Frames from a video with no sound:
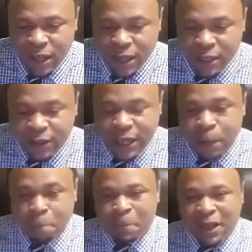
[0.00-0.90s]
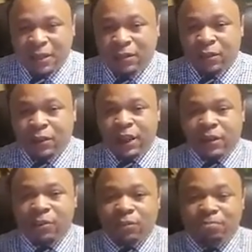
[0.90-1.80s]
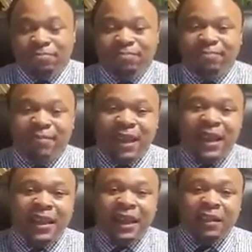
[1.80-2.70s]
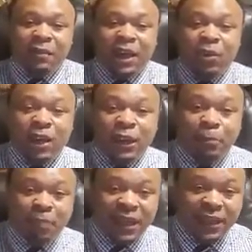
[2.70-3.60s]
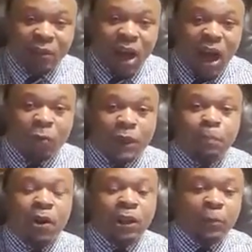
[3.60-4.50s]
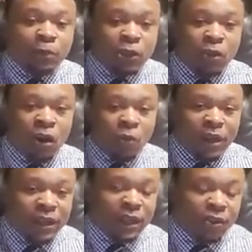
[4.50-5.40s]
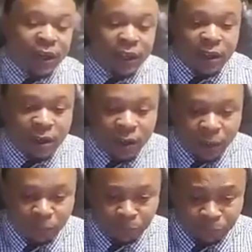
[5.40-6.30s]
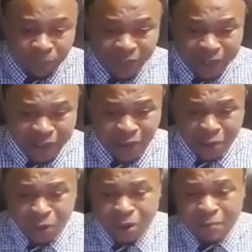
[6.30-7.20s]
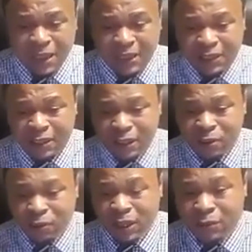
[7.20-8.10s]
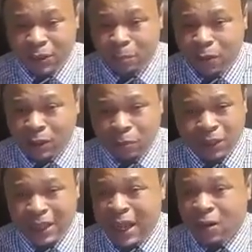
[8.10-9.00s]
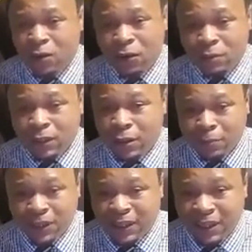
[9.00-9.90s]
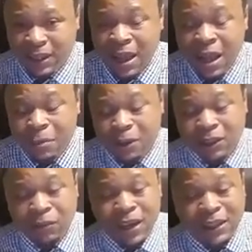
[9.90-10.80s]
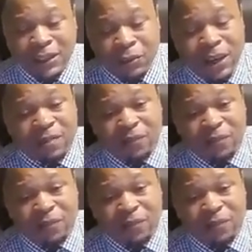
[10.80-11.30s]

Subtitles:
you're getting your kind of evaluation based on how responsible you are with that credit card. So you want to make sure that you're really responsible and not going over 30%, because it raises a red